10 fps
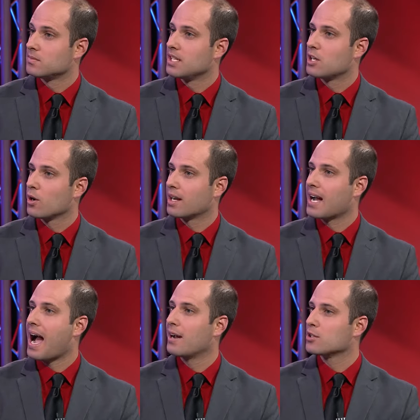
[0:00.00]
Is there a
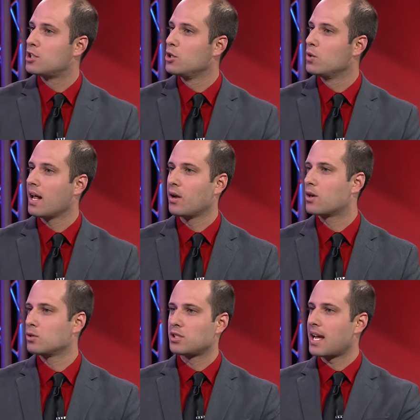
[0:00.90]
guy or two, and I know
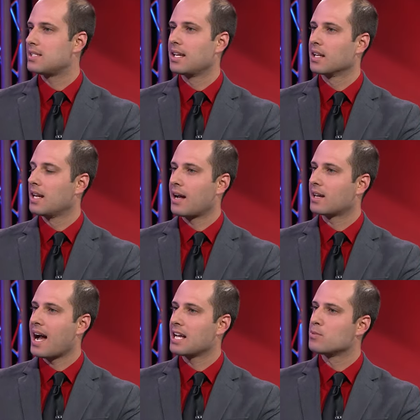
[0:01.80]
coaches hate singling out
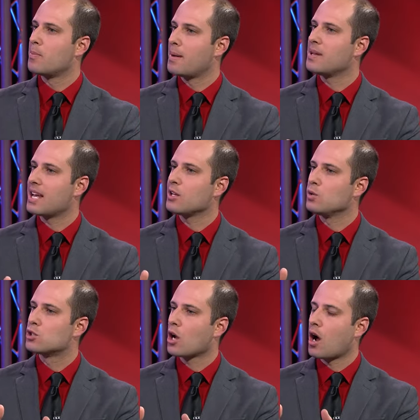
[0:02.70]
guys, but maybe that you
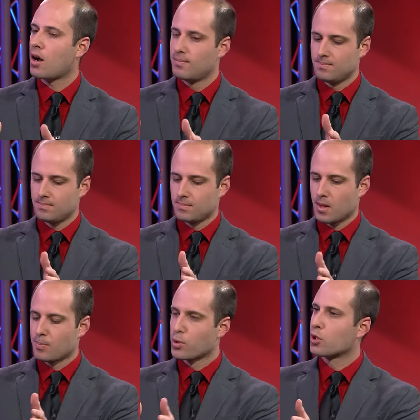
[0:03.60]
saw
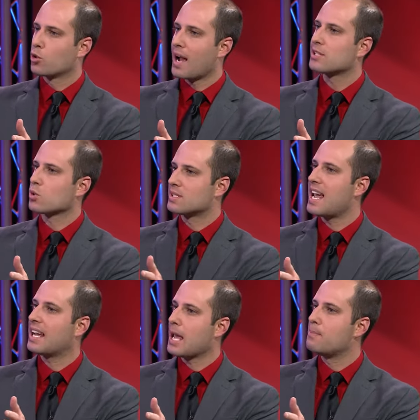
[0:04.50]
progress or take a